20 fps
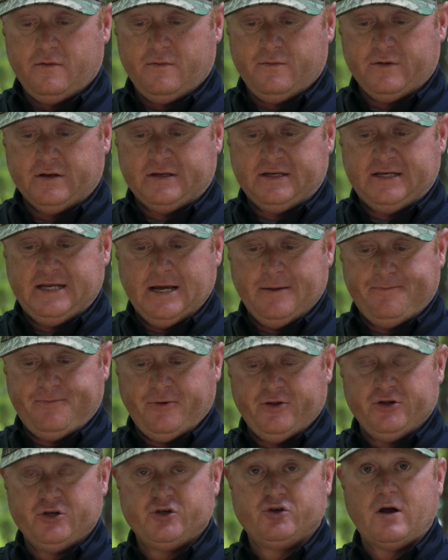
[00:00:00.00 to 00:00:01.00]
the tip
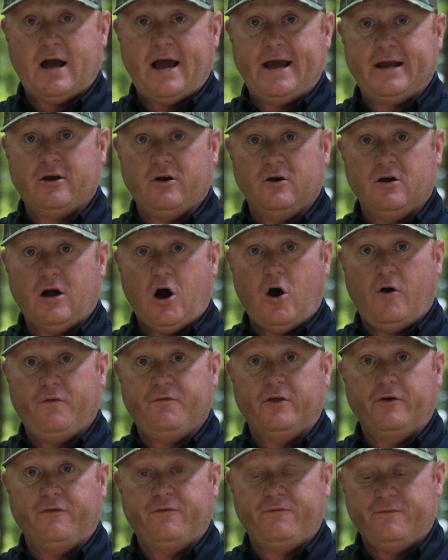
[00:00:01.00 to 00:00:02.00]
of the striker, off
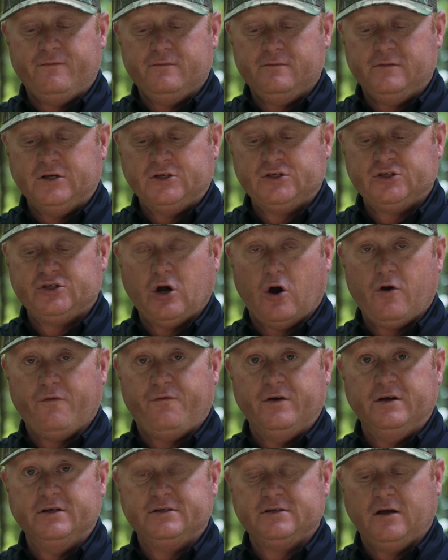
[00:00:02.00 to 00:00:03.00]
the
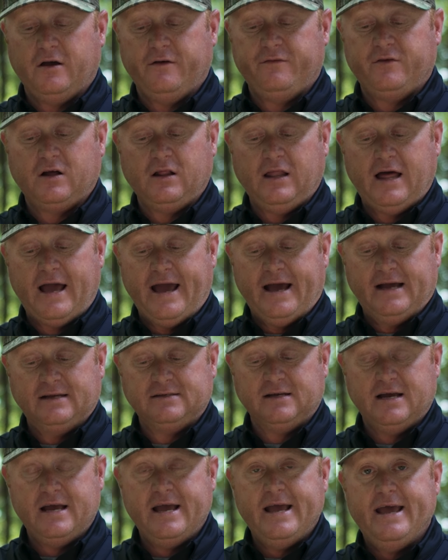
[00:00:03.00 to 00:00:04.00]
surface of the
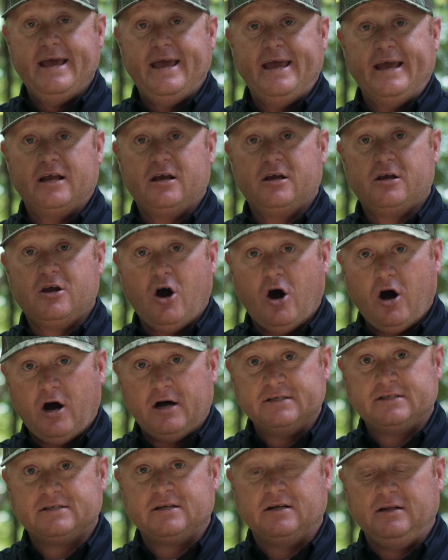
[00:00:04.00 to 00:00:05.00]
glass. It
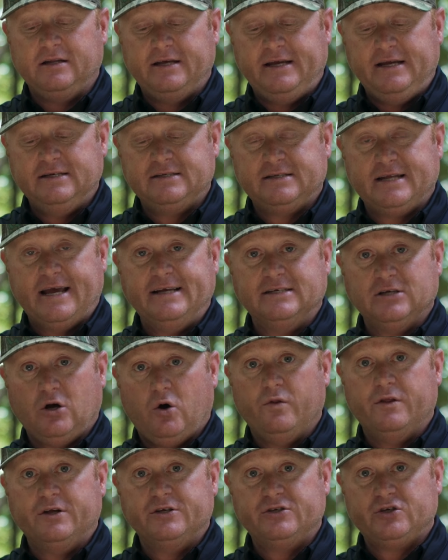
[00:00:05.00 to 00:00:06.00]
constantly stays
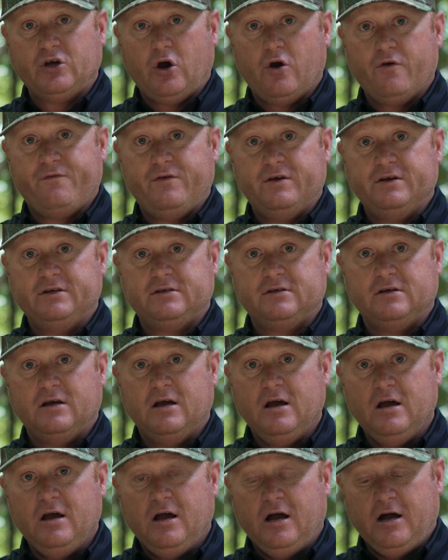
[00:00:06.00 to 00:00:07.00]
on the surface
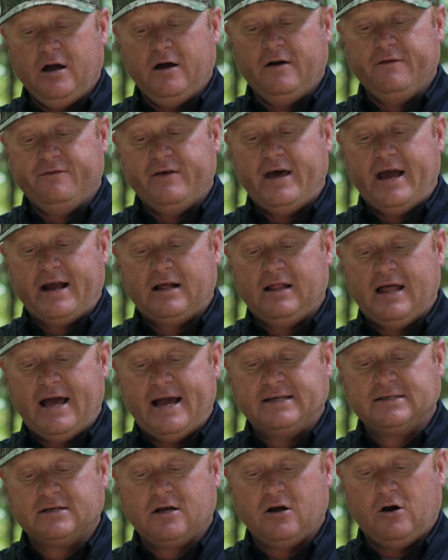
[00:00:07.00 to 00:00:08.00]
of that
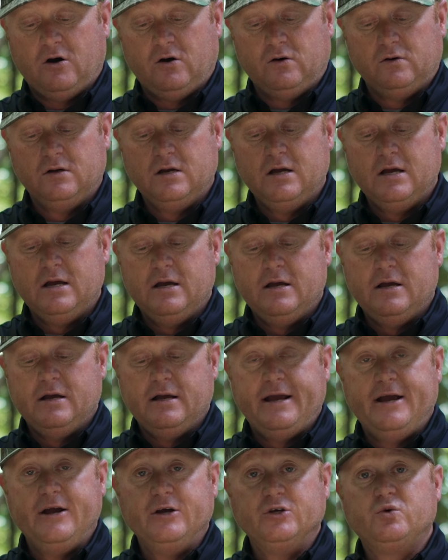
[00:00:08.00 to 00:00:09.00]
glass call.
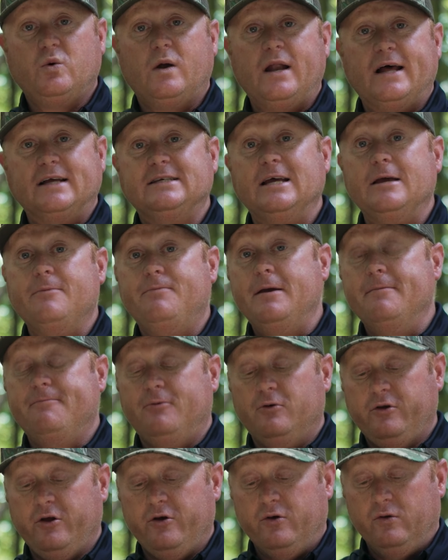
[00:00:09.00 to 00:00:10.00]
Here's what I see
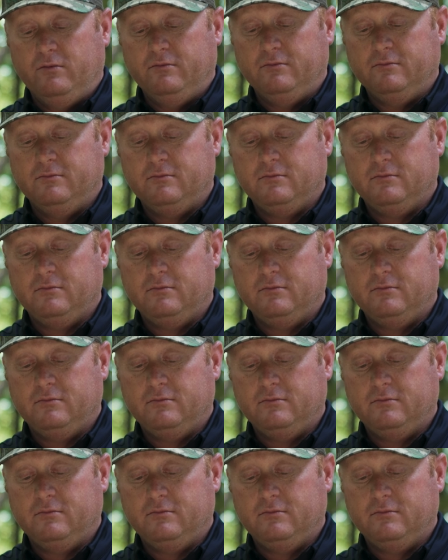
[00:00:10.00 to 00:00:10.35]
people do.